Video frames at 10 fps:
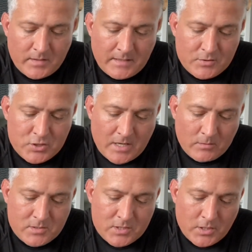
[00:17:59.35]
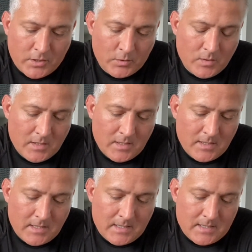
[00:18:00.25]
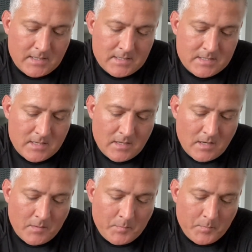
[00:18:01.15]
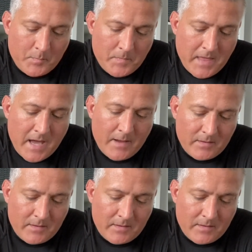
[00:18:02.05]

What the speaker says: Now shell 2 is yeah,